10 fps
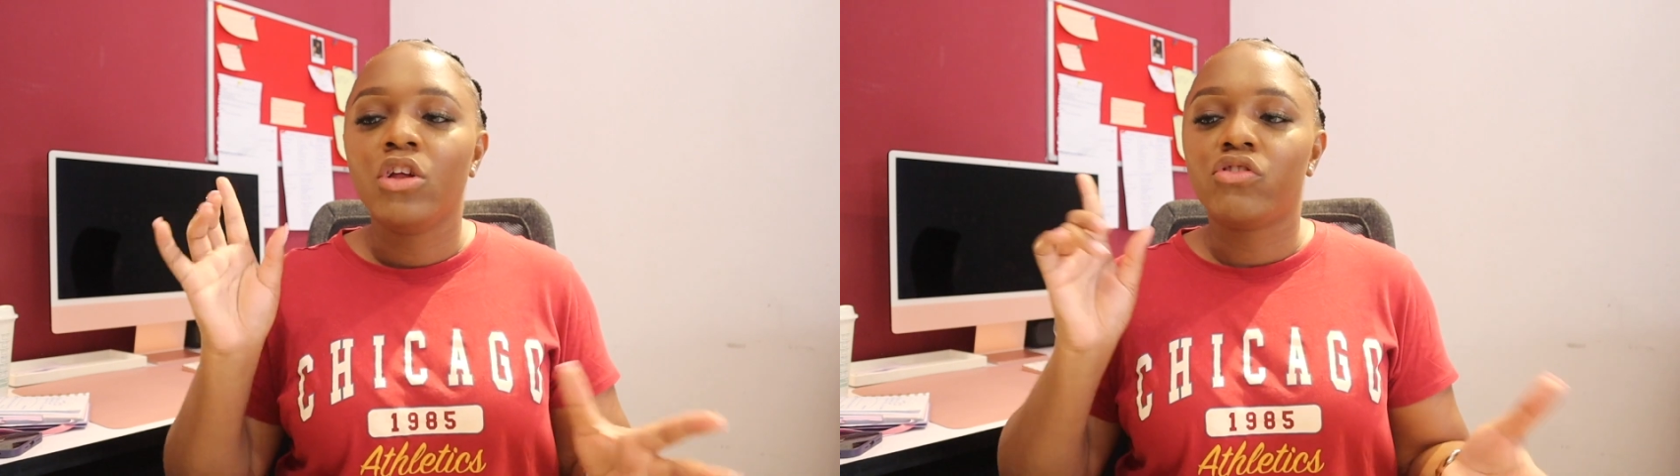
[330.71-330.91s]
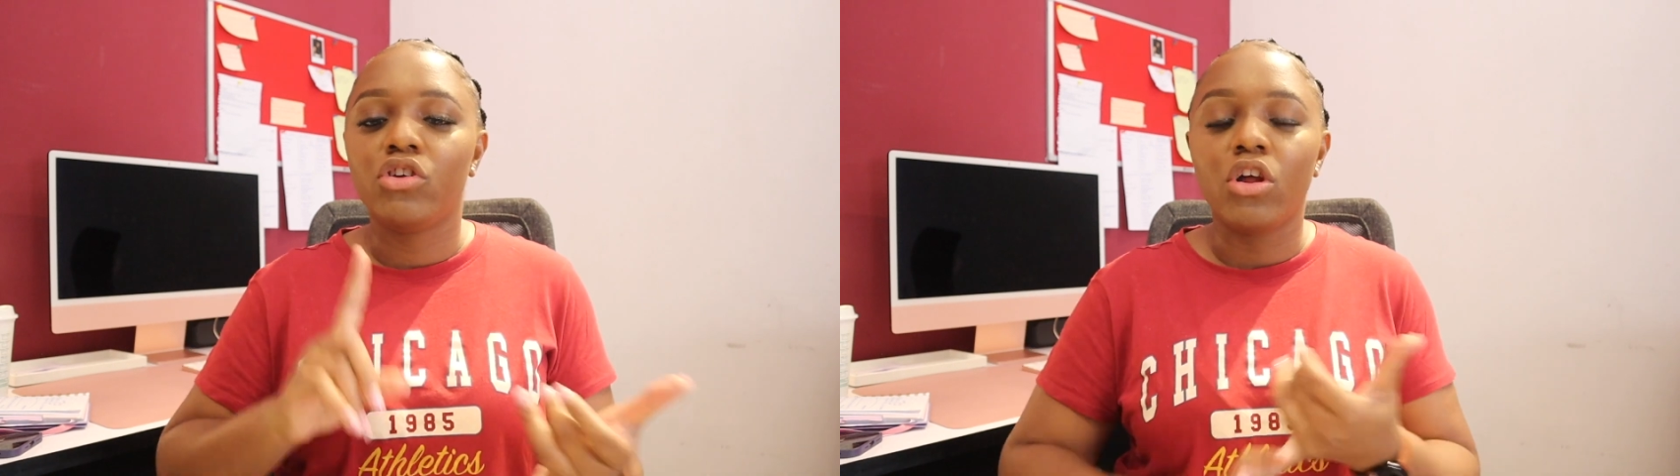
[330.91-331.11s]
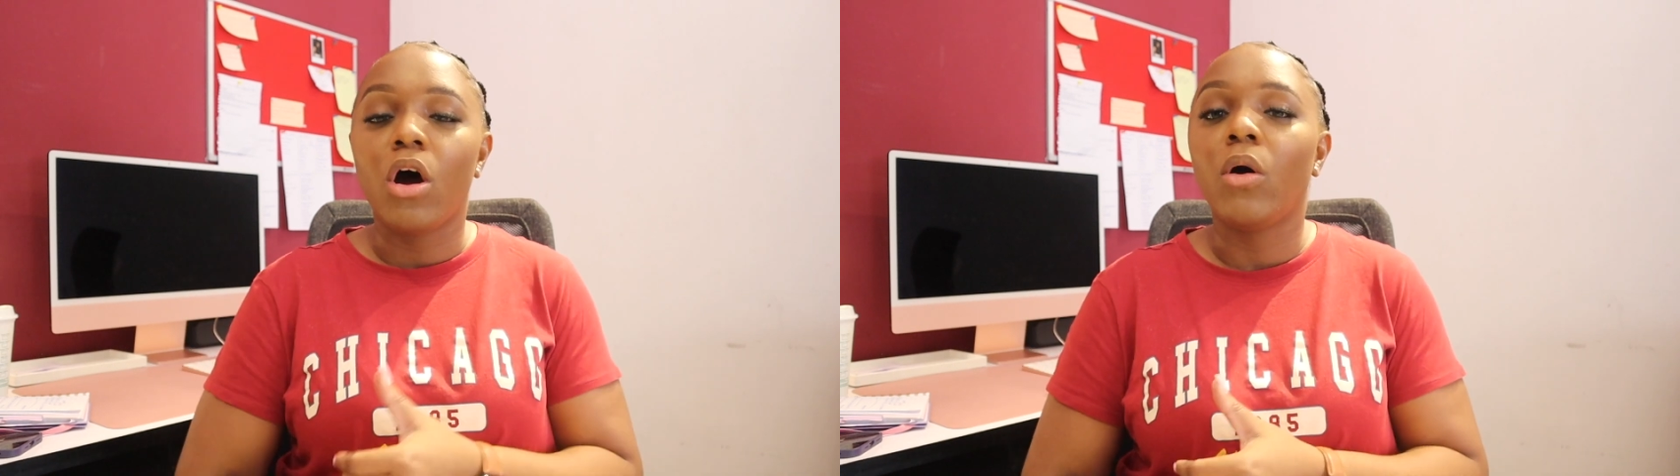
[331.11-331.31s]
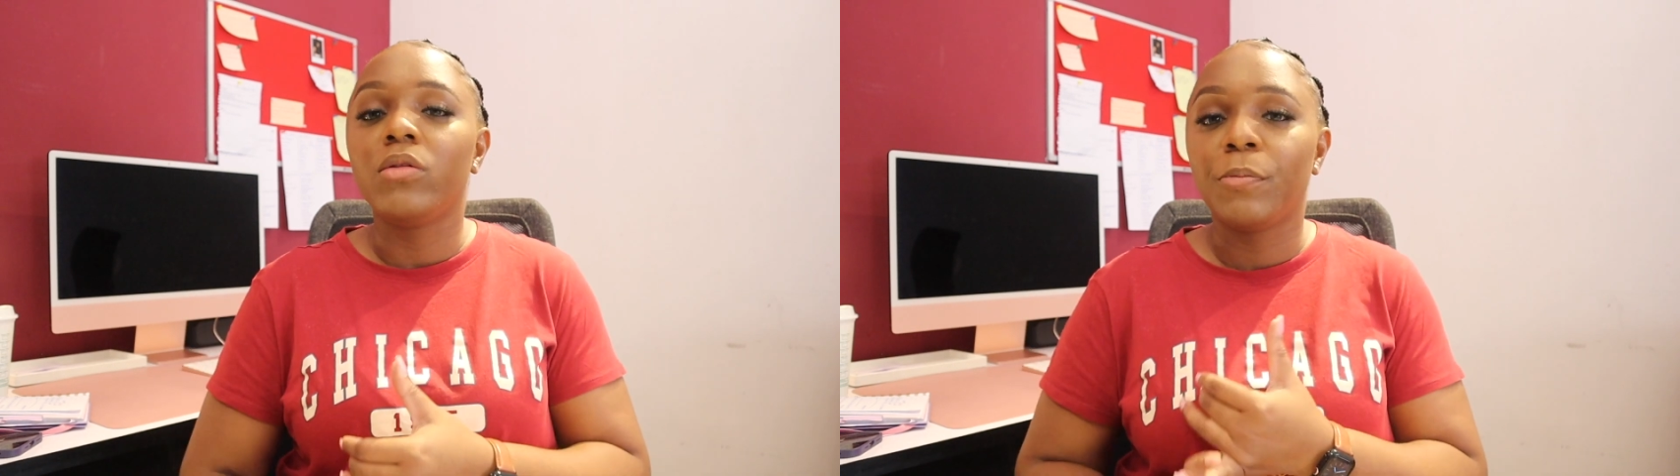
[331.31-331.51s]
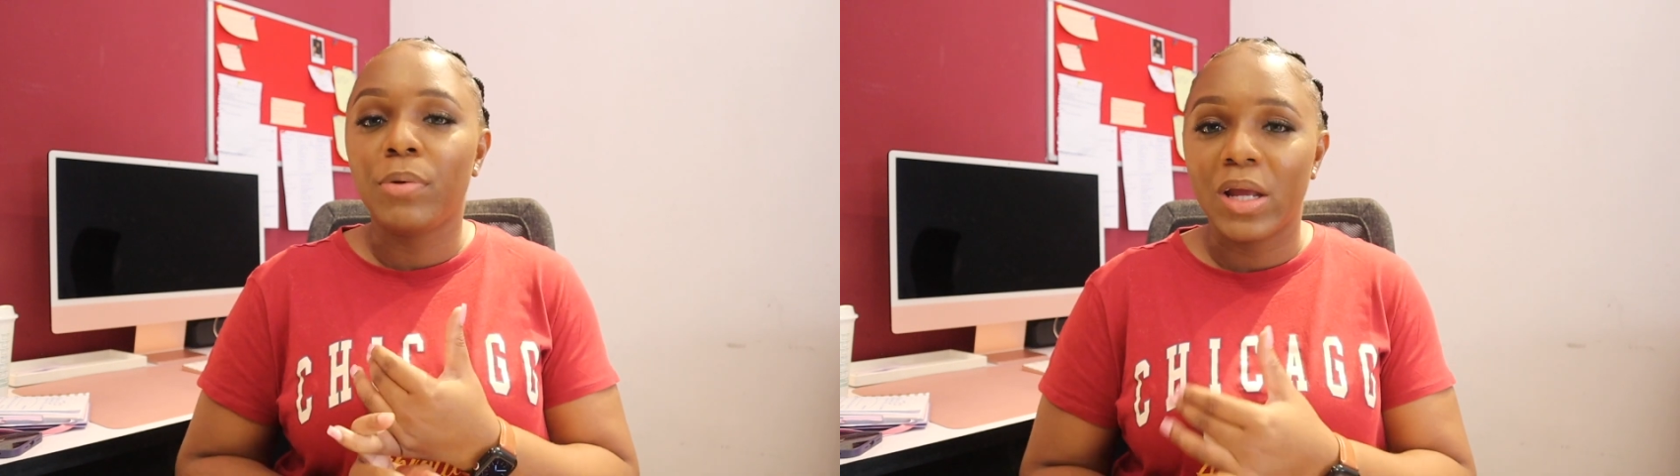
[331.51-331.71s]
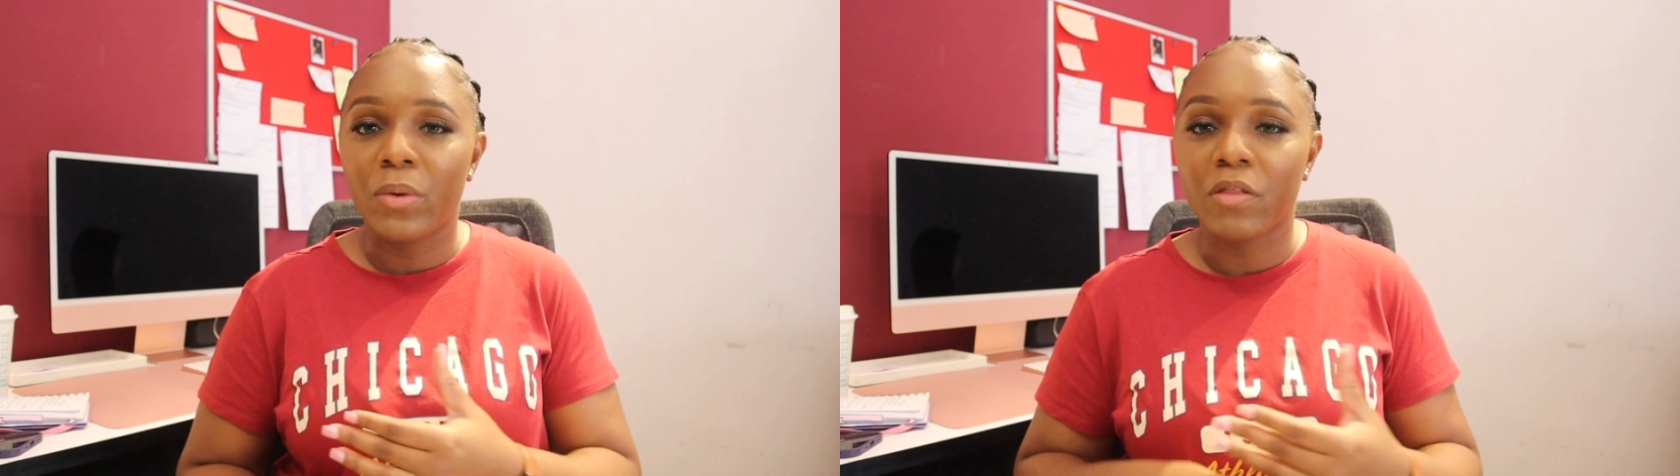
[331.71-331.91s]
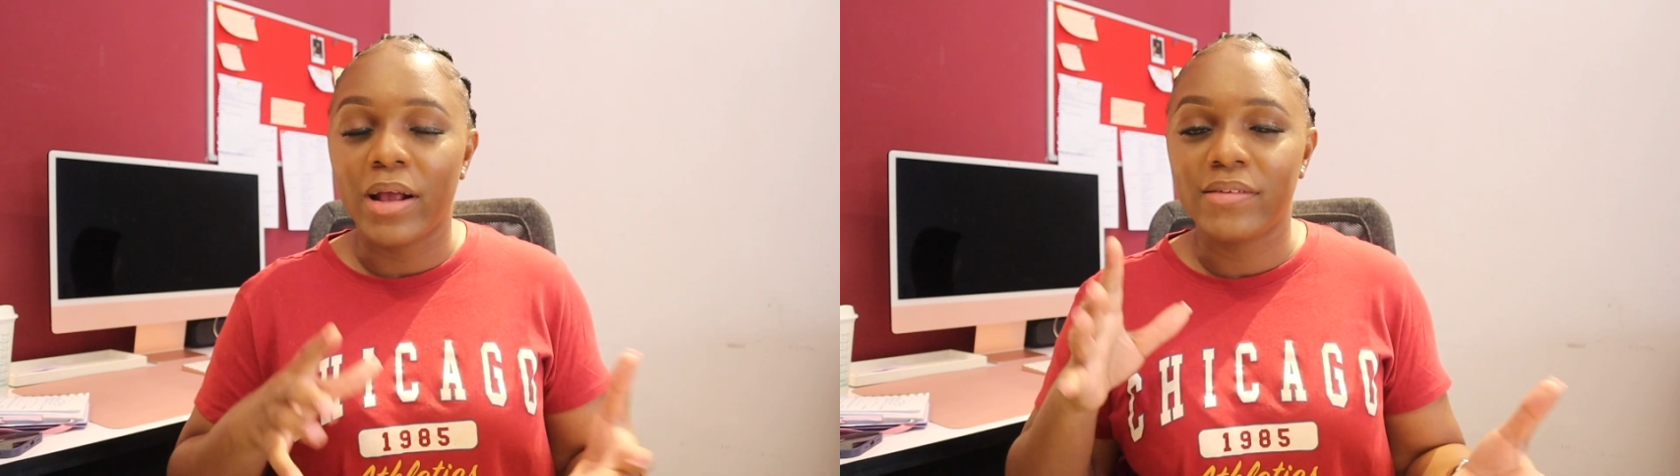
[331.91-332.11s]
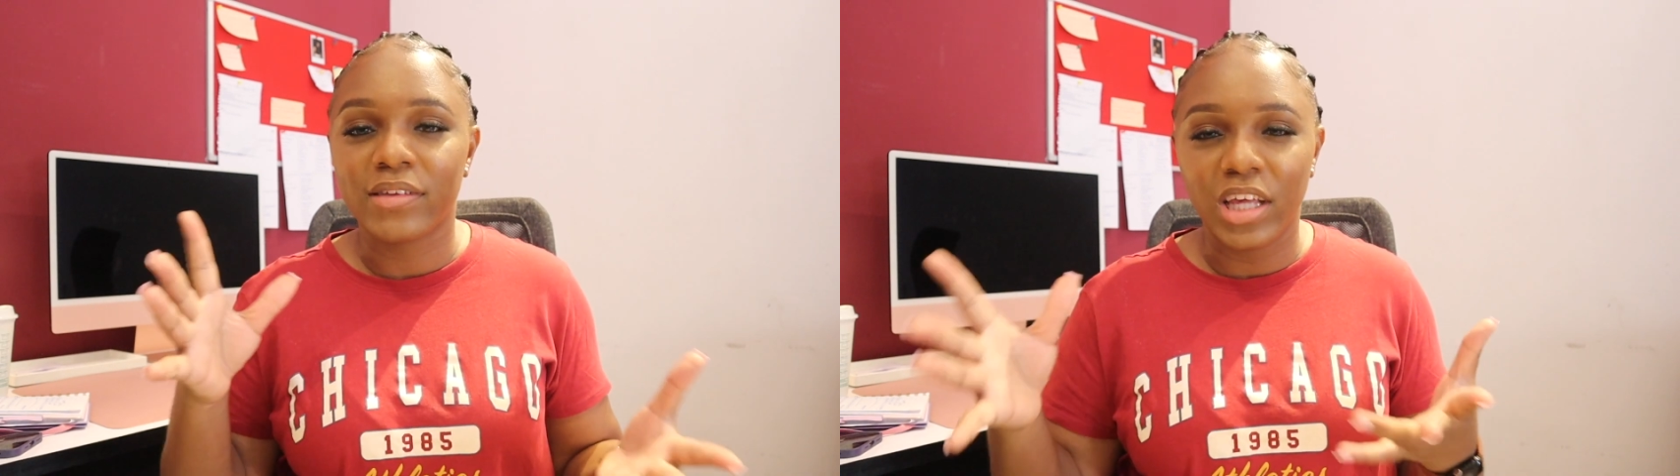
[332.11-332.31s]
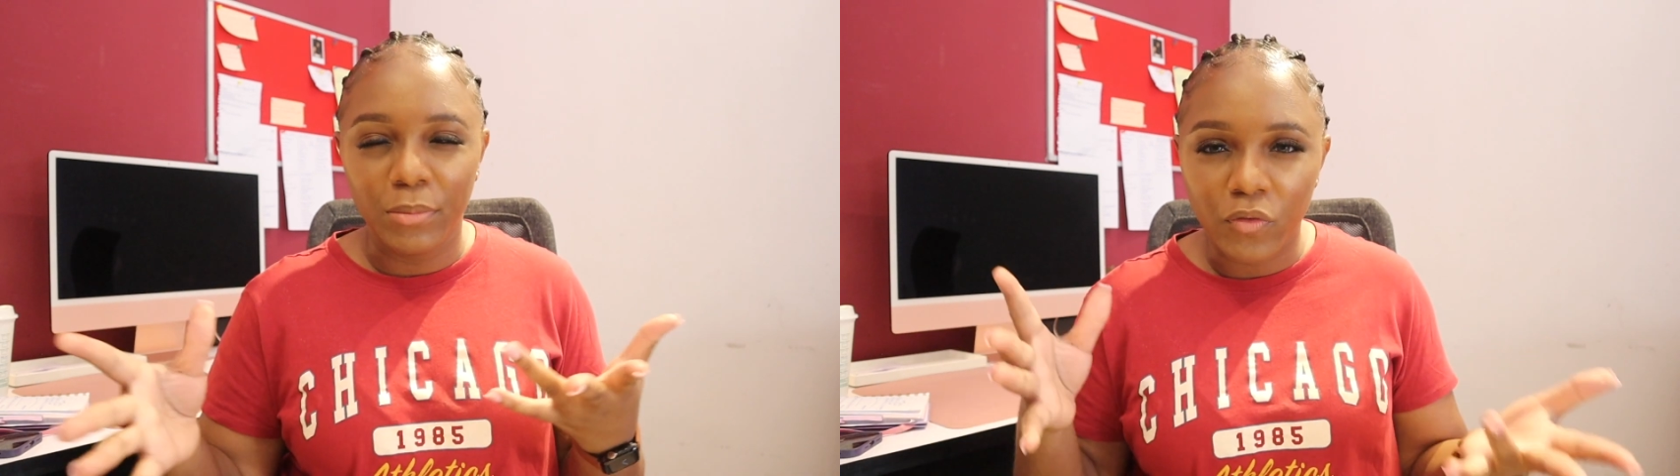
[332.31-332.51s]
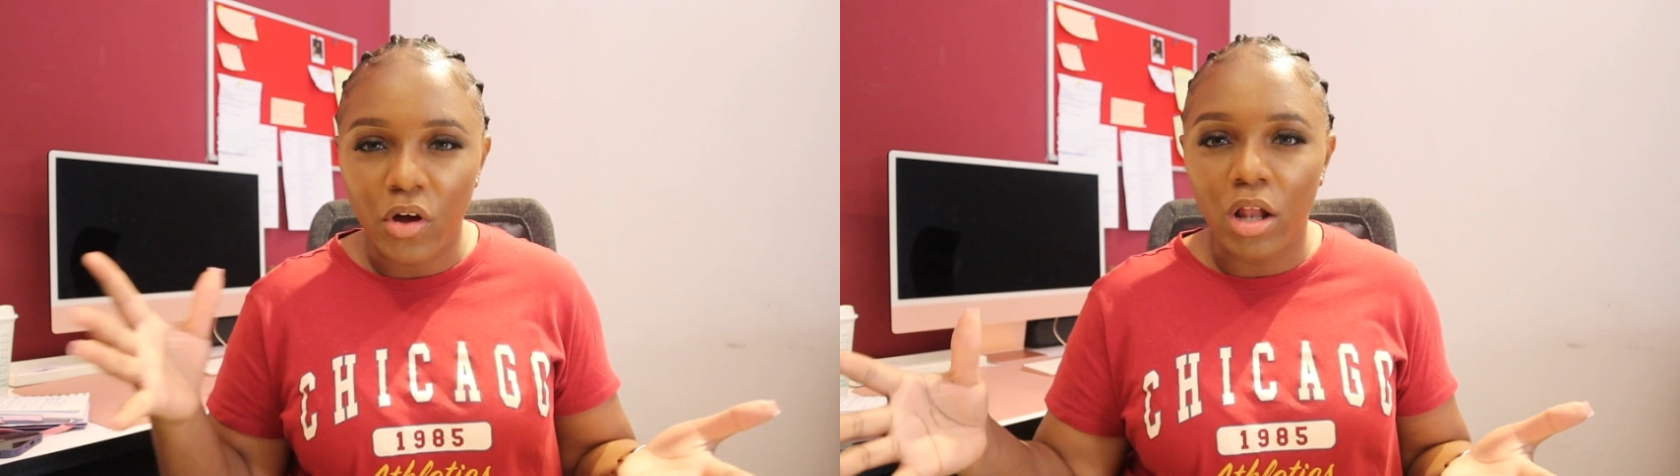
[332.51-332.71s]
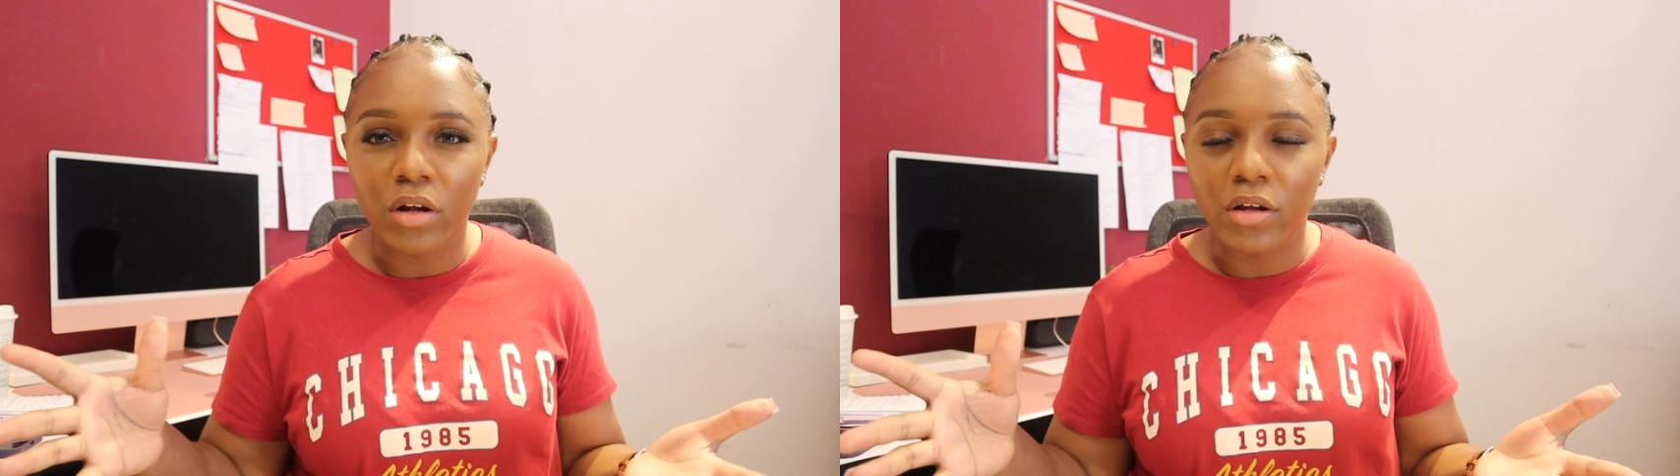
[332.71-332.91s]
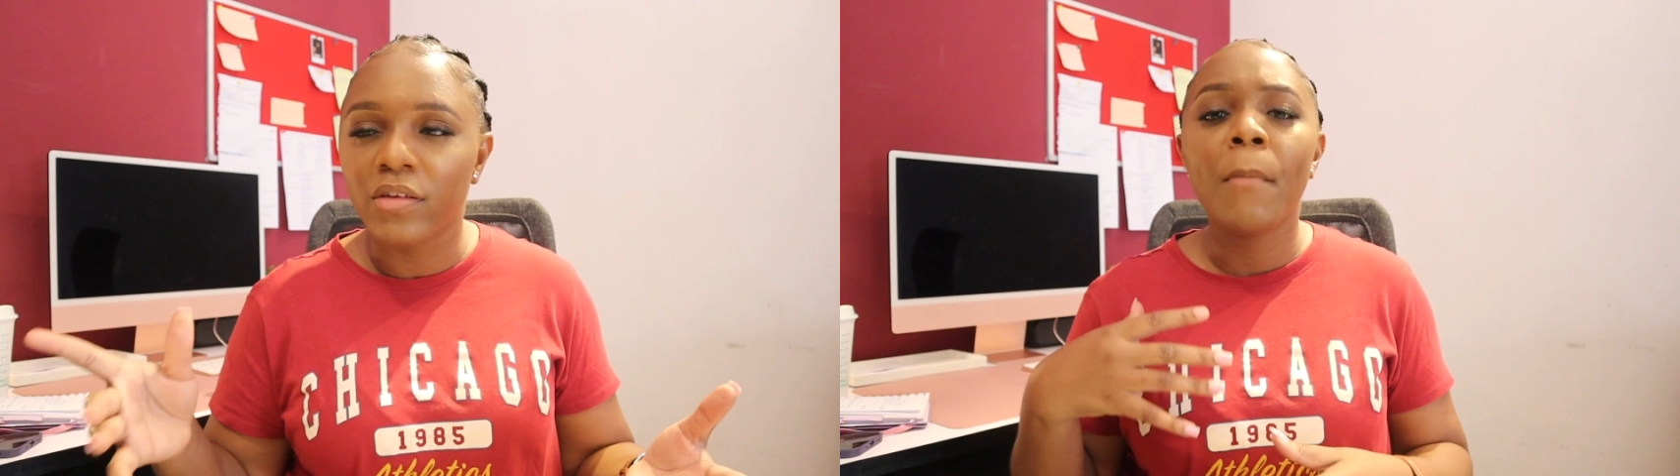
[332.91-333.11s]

to not only play with my scheme of colors,